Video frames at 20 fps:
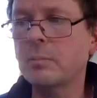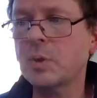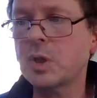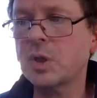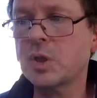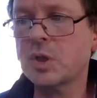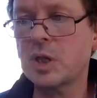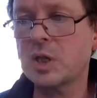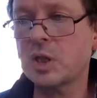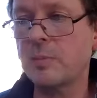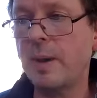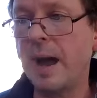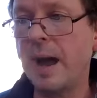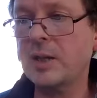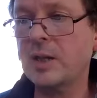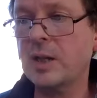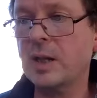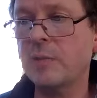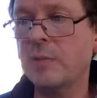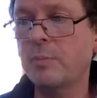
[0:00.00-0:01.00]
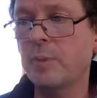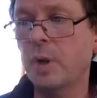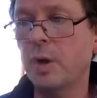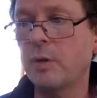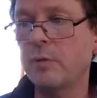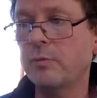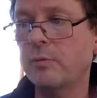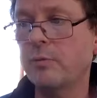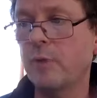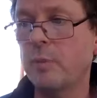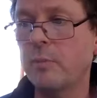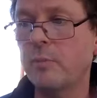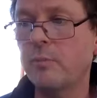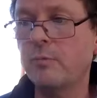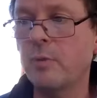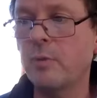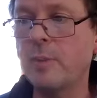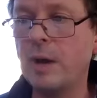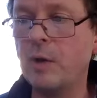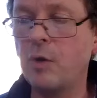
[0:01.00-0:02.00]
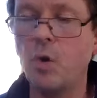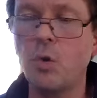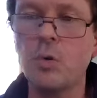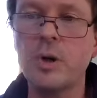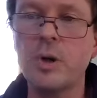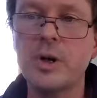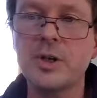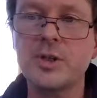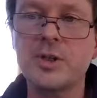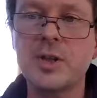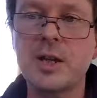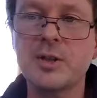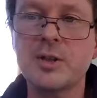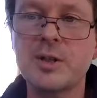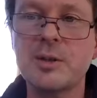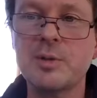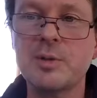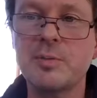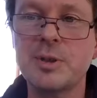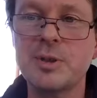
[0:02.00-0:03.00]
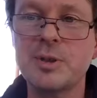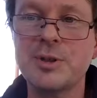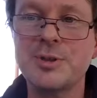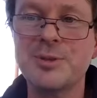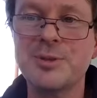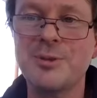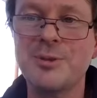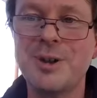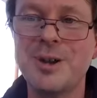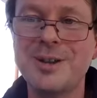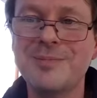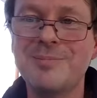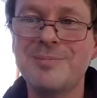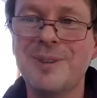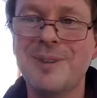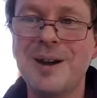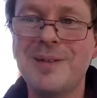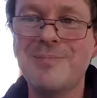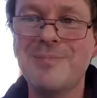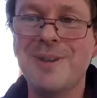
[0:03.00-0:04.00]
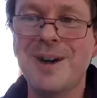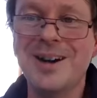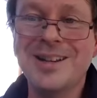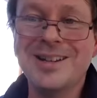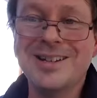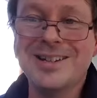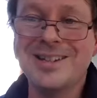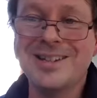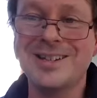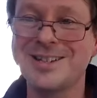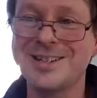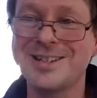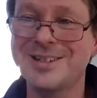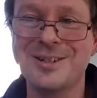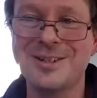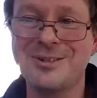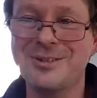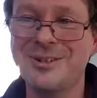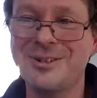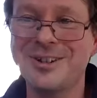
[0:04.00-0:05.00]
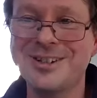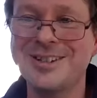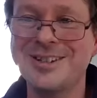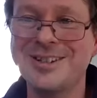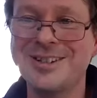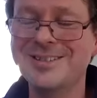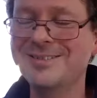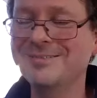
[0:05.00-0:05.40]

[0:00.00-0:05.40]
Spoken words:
systematic, but for better or worse, that seems to be just the way my mind is constructed.